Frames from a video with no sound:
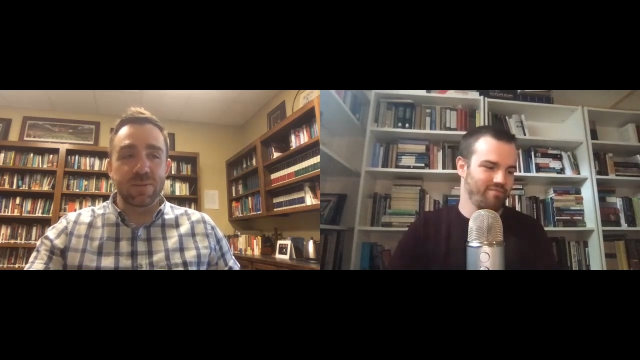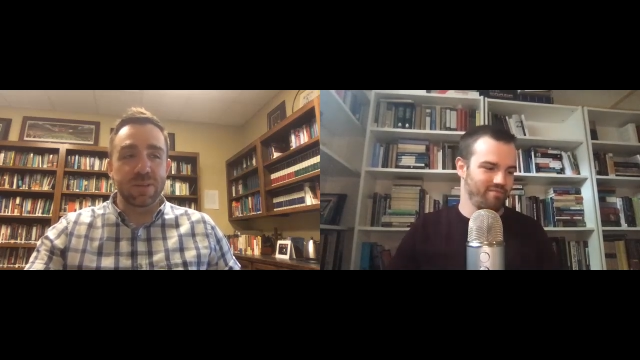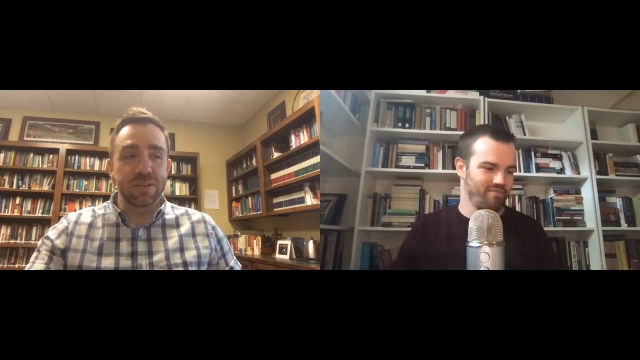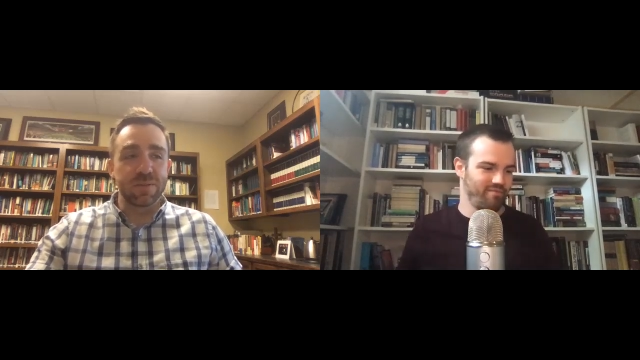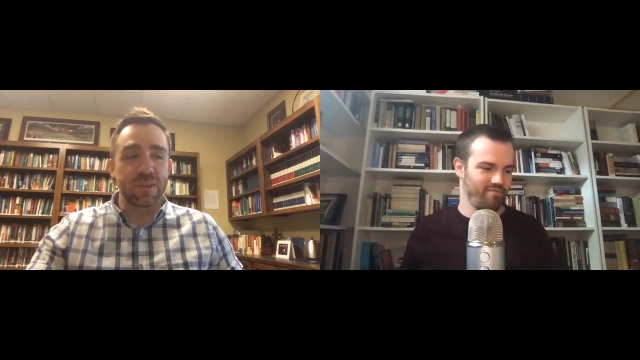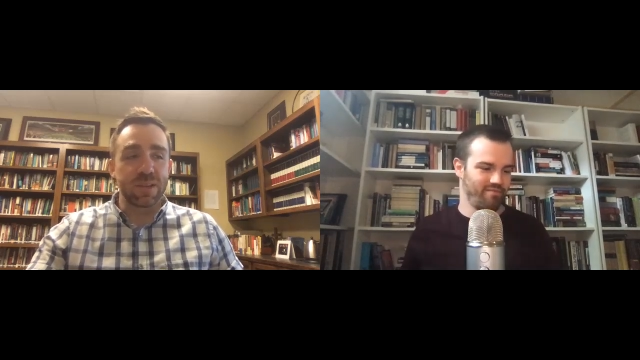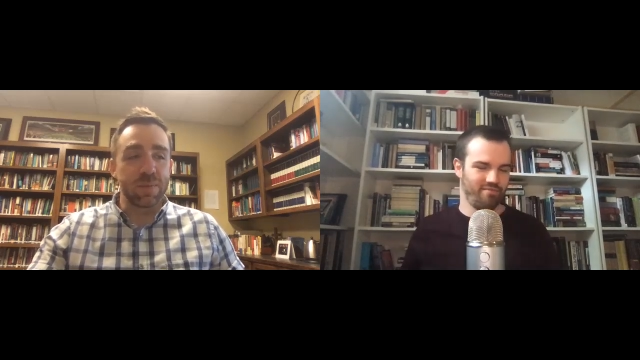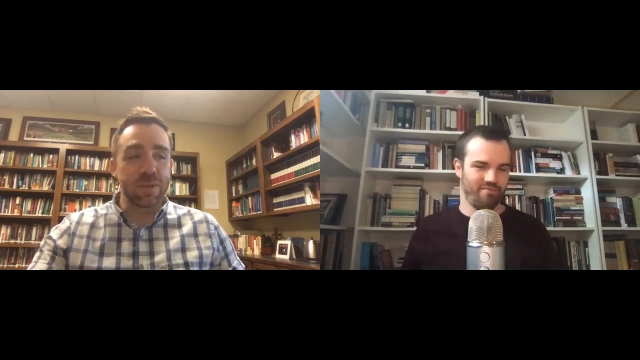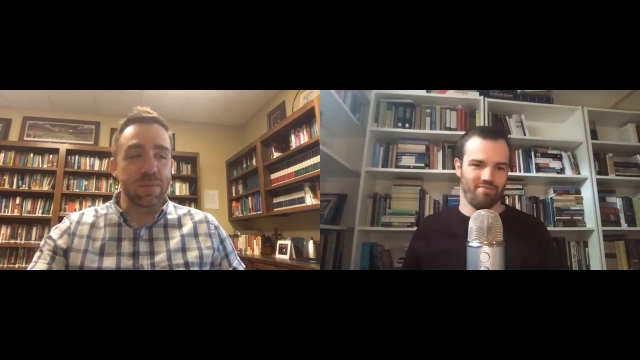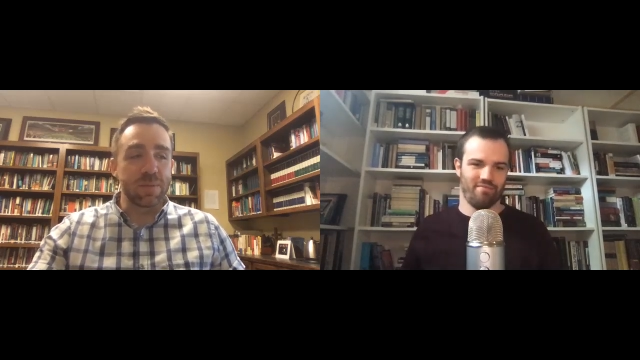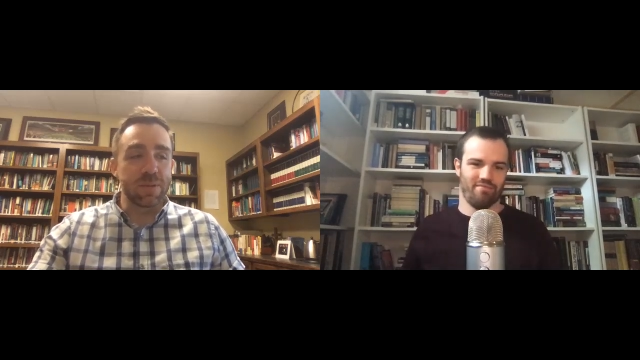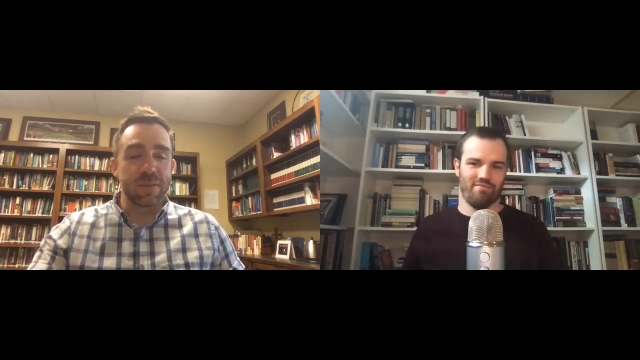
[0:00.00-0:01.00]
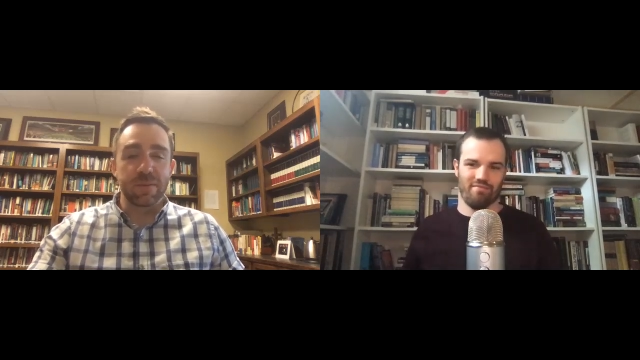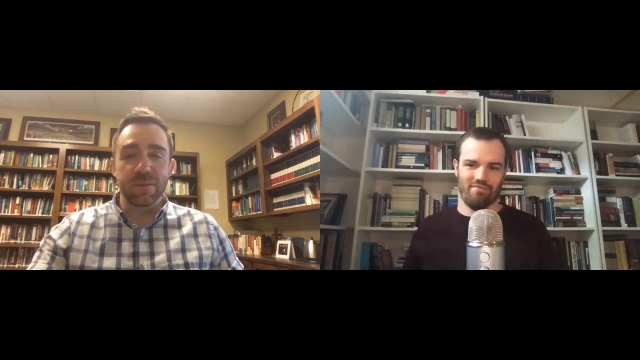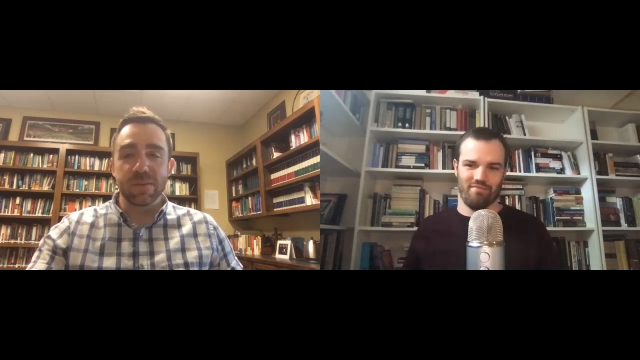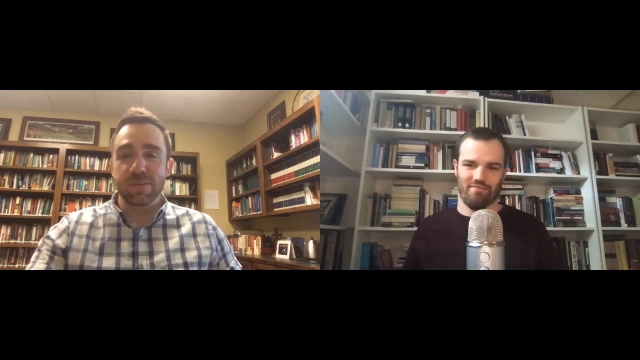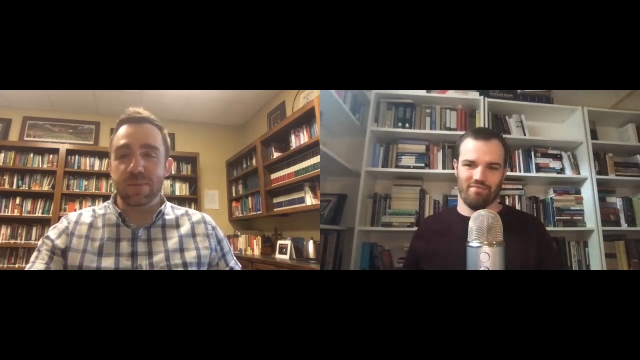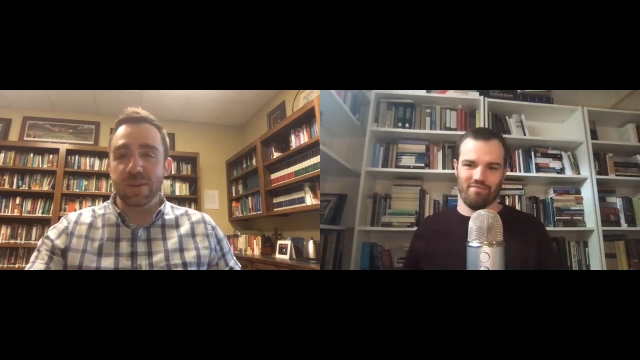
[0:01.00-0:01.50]
Speaker 1: huntsville alabama
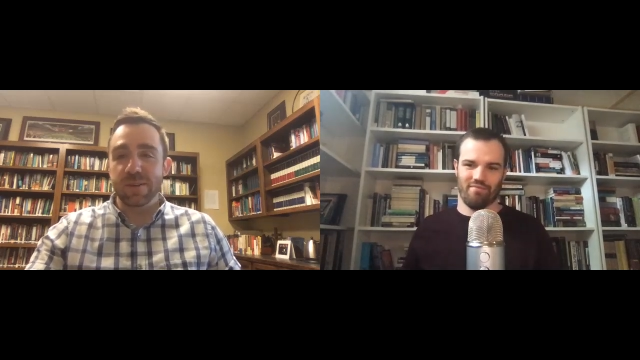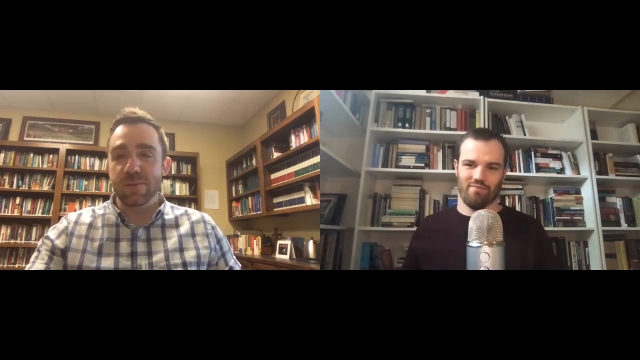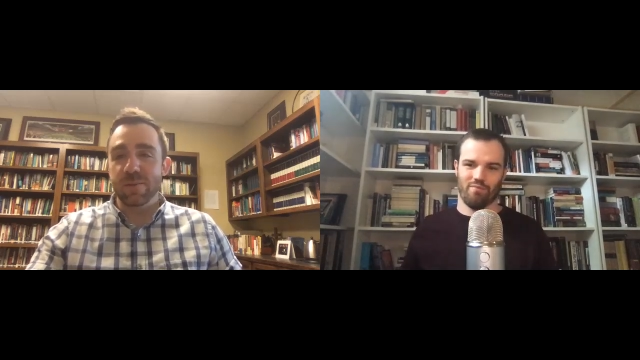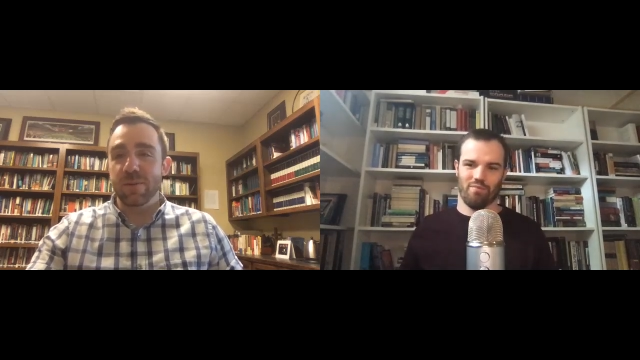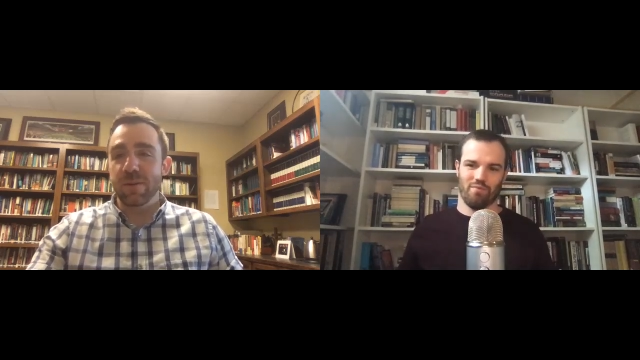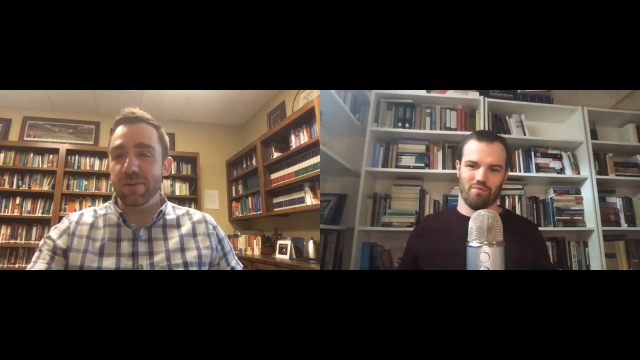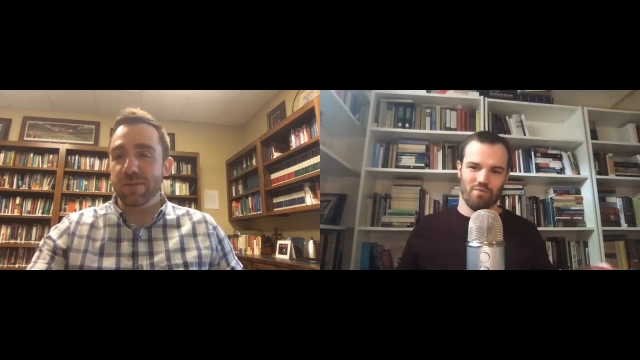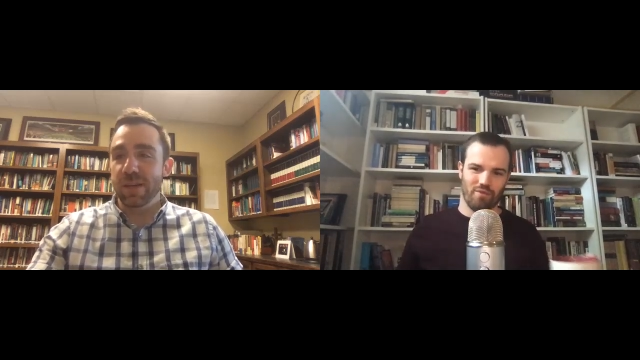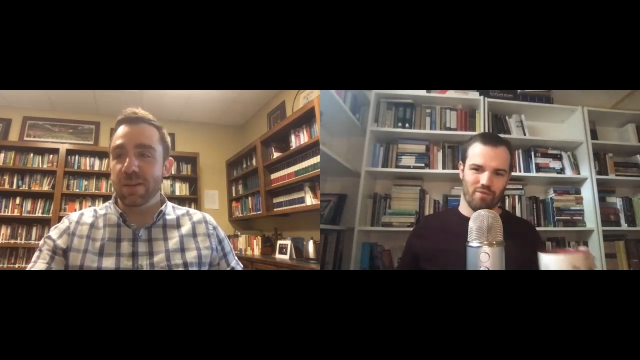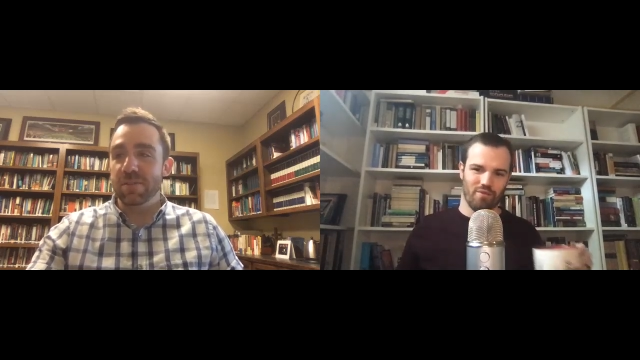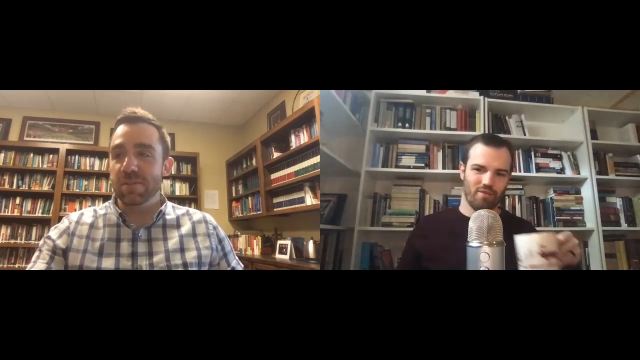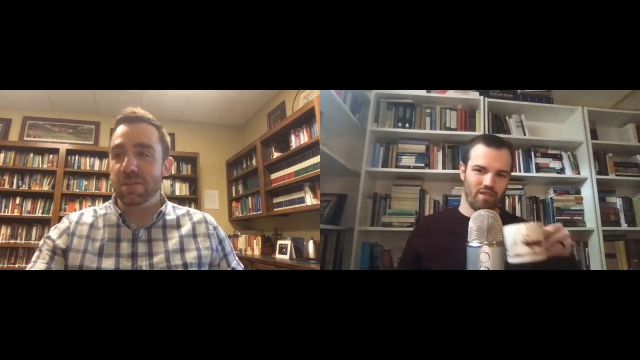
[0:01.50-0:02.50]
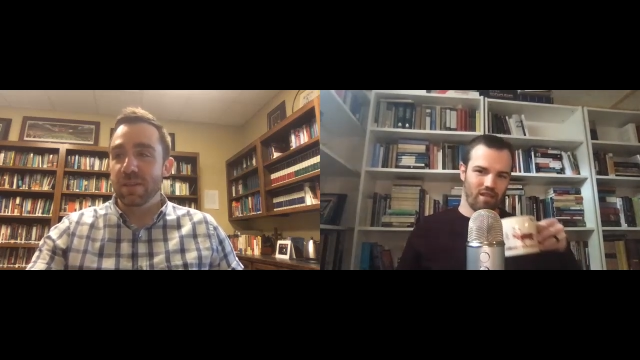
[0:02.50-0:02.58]
grissom high school go tigers